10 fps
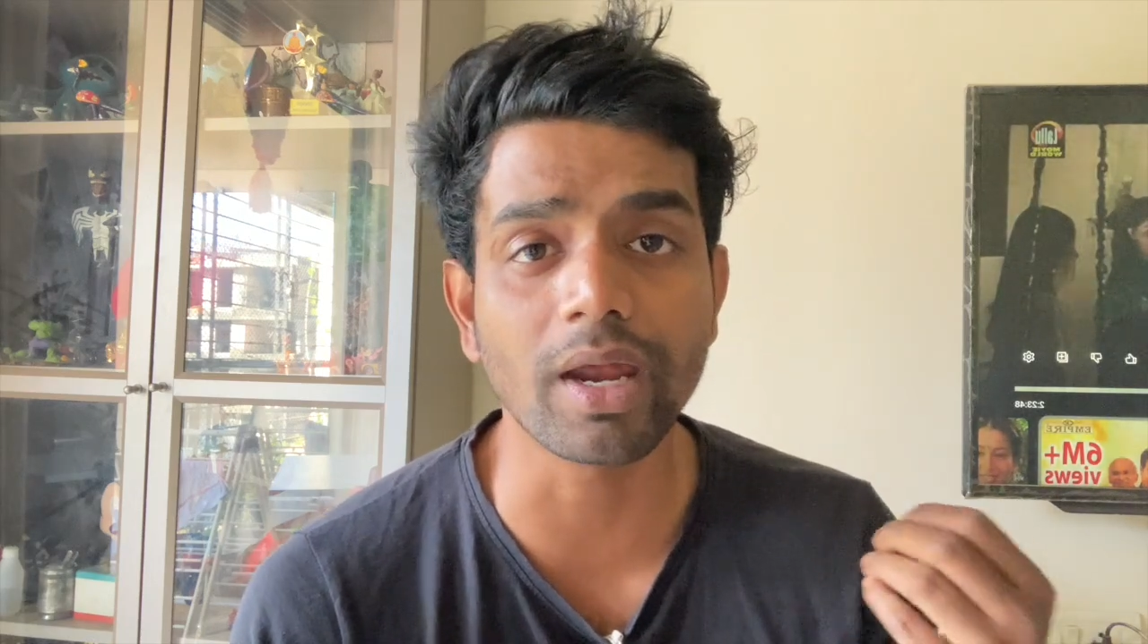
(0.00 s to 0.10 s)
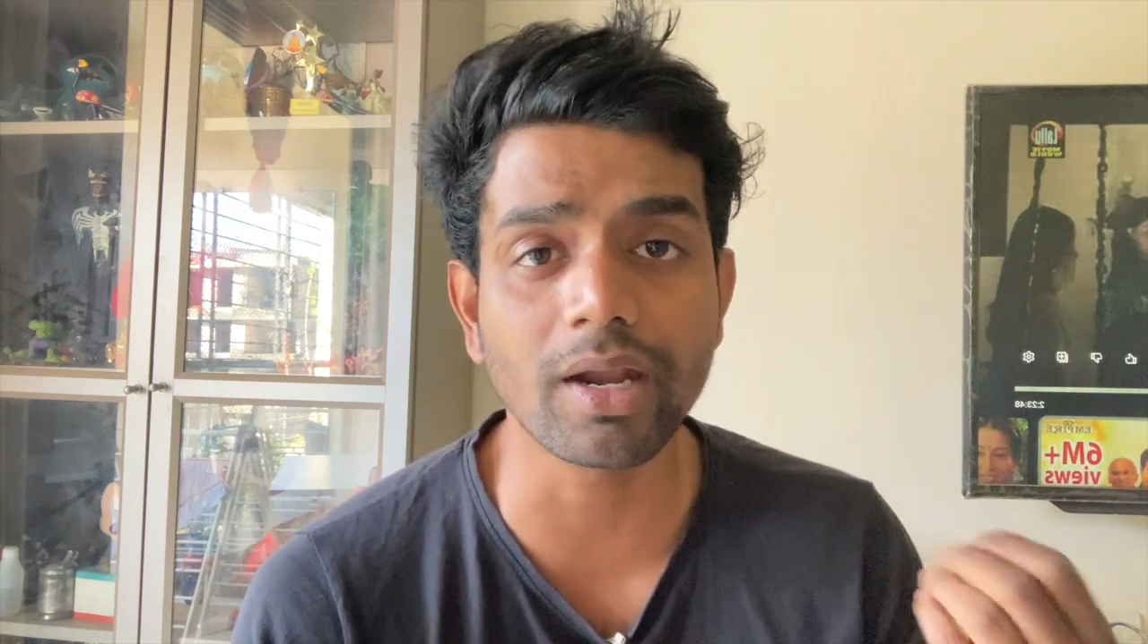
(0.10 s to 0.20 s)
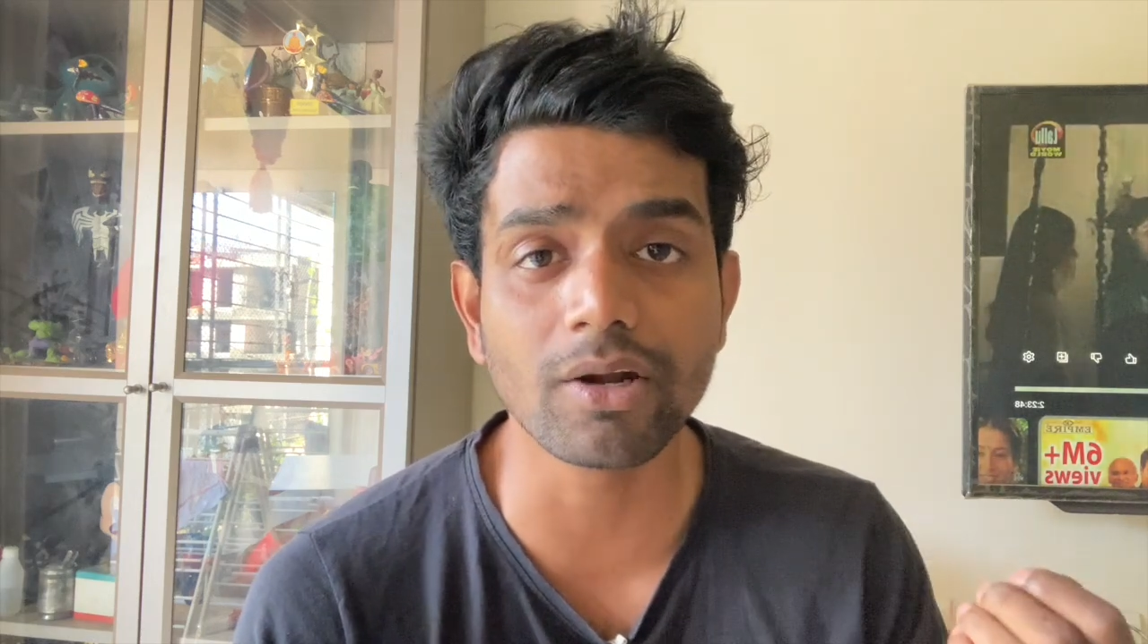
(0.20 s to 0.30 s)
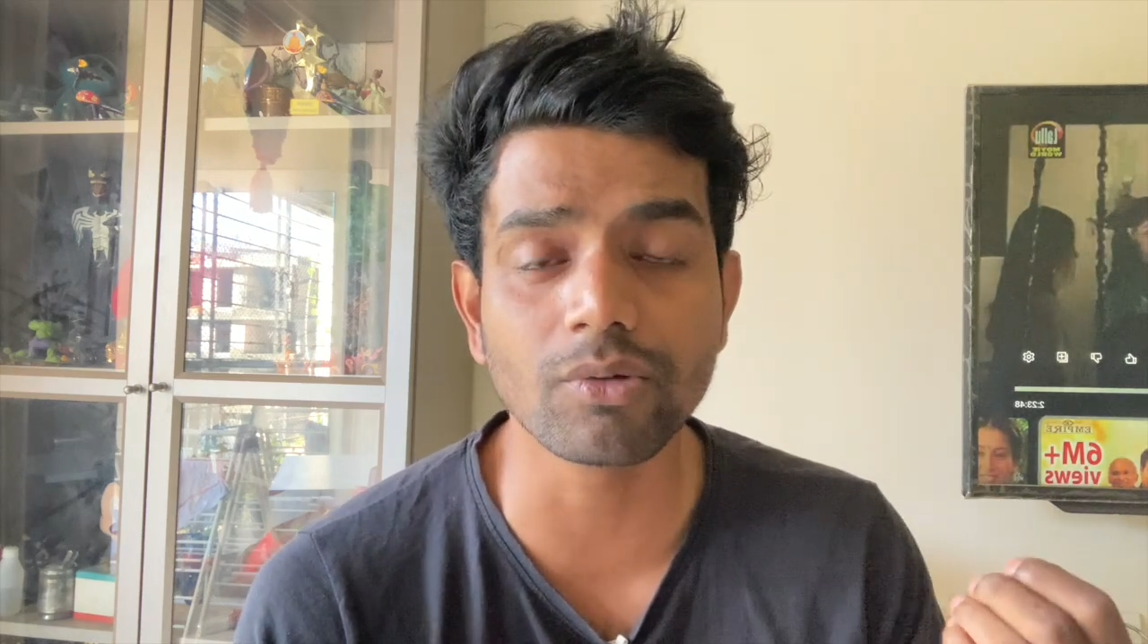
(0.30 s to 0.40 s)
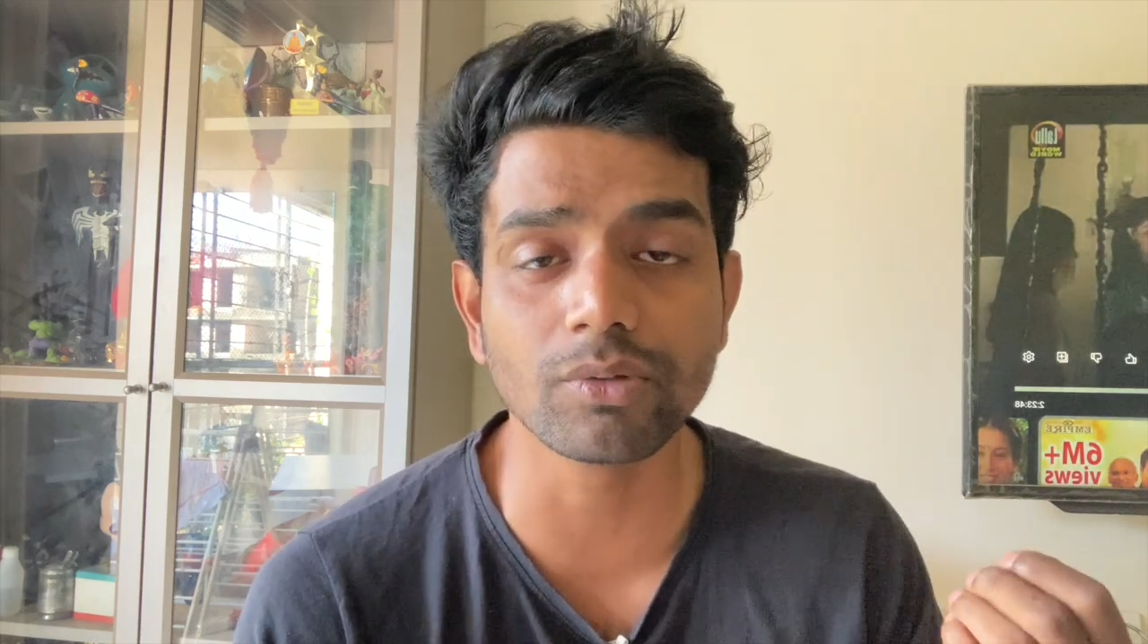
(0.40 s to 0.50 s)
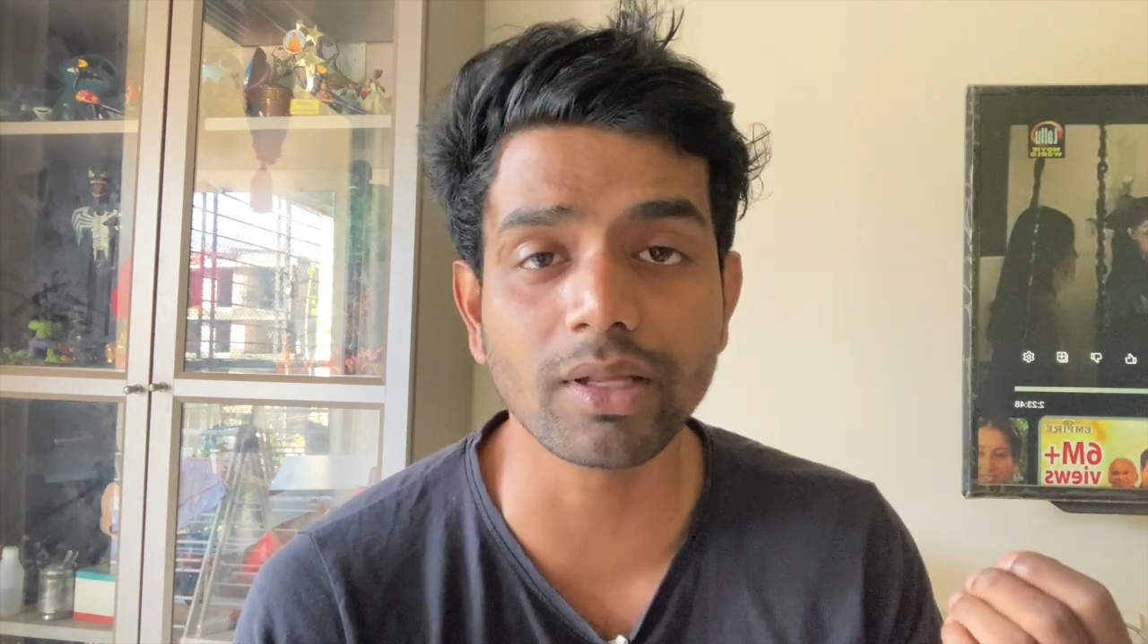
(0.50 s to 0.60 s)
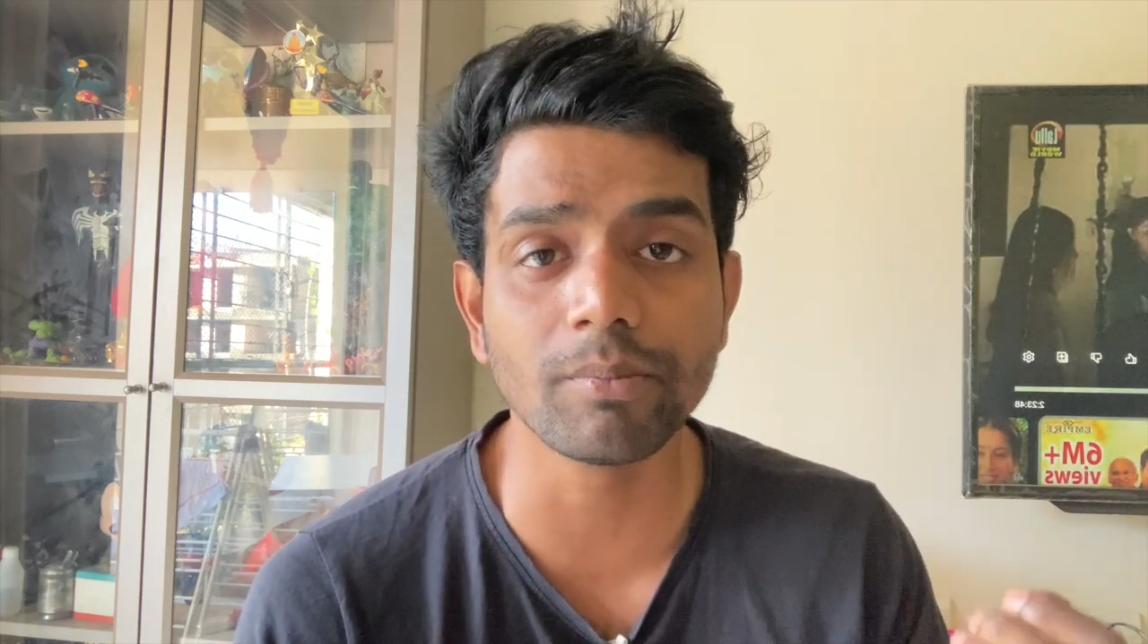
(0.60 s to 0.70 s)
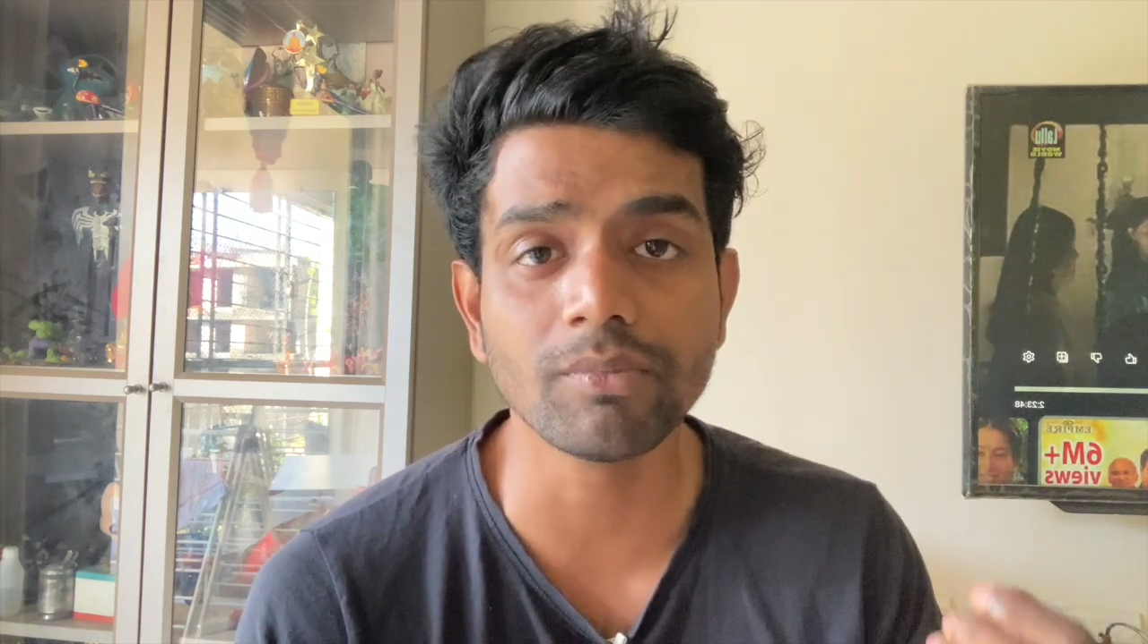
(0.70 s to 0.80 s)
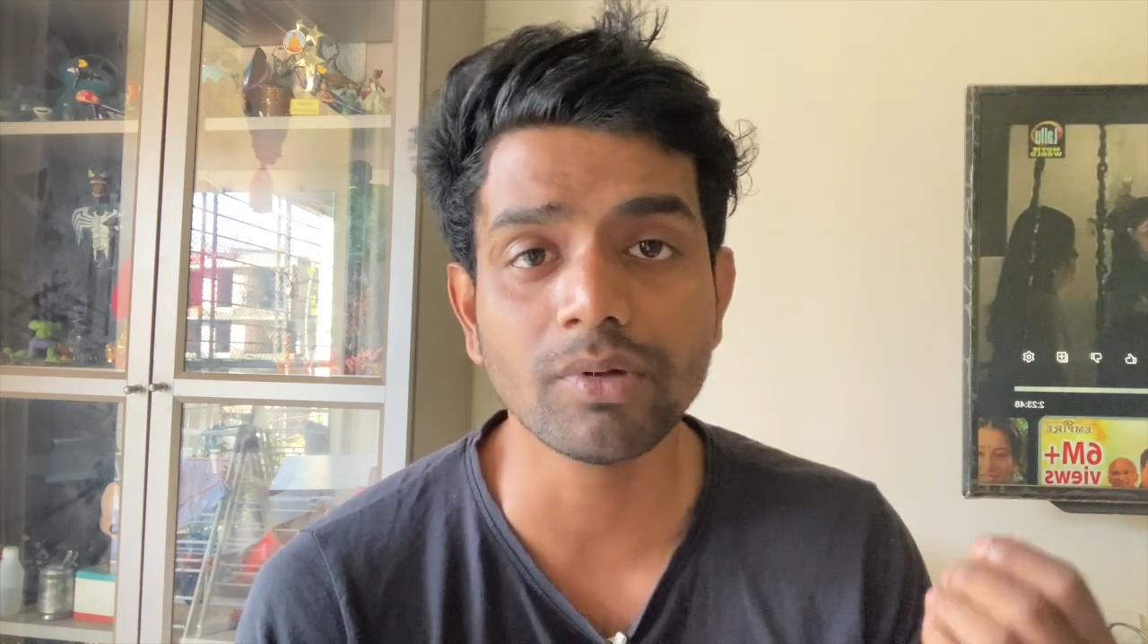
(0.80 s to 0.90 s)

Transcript: into them,